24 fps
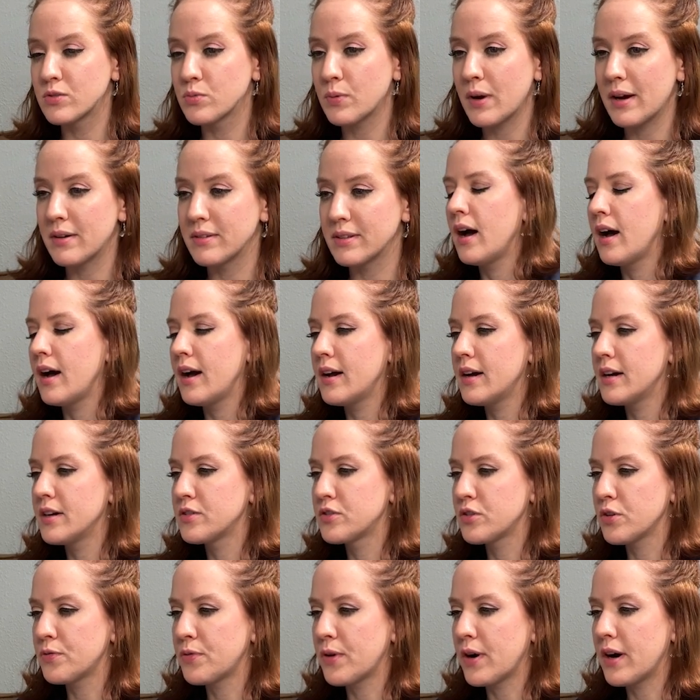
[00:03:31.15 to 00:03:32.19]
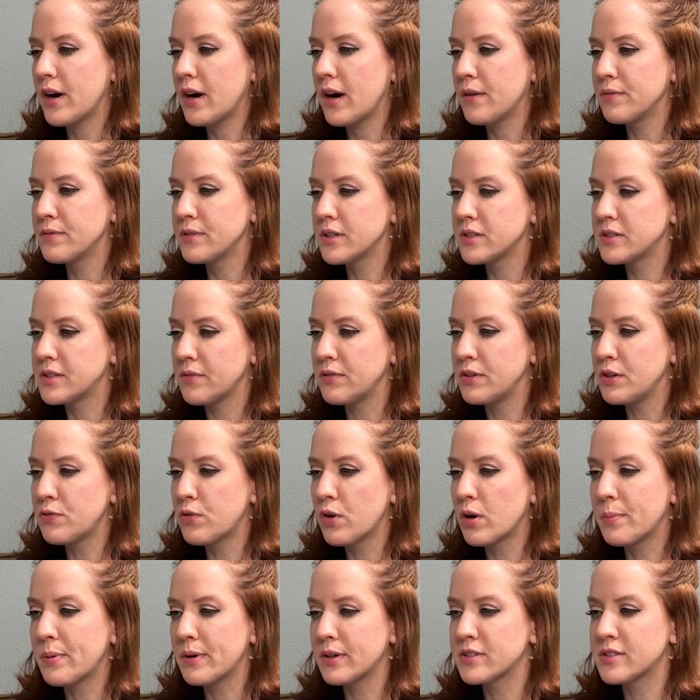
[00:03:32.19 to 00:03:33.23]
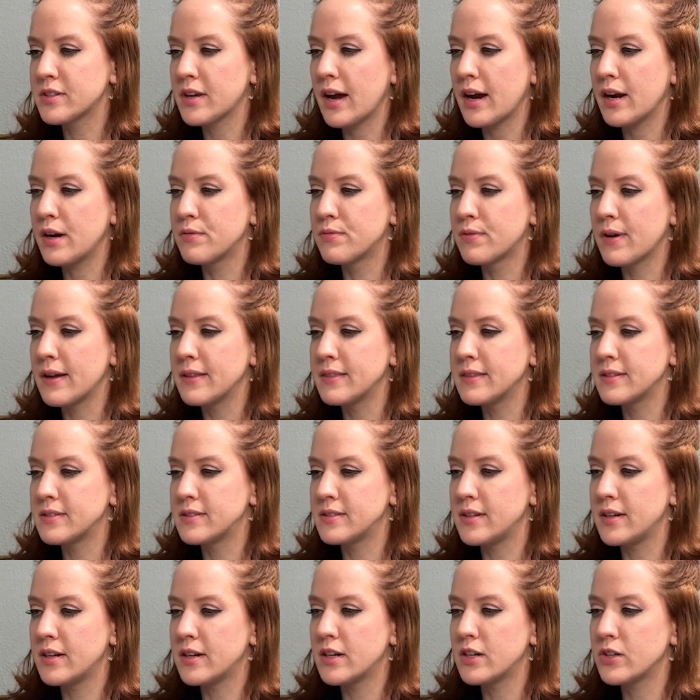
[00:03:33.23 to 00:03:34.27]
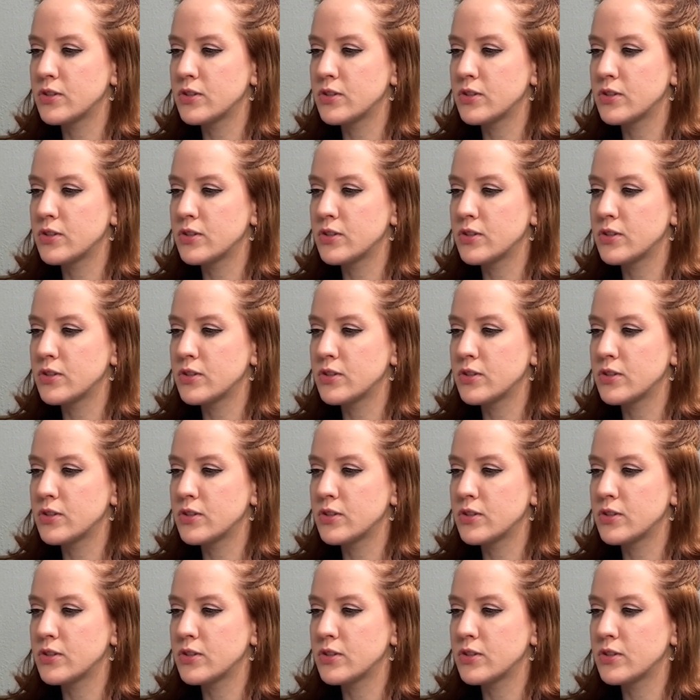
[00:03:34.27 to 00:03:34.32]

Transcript: Wow. That's, uh, so far, of the seventy-four books I have read this year,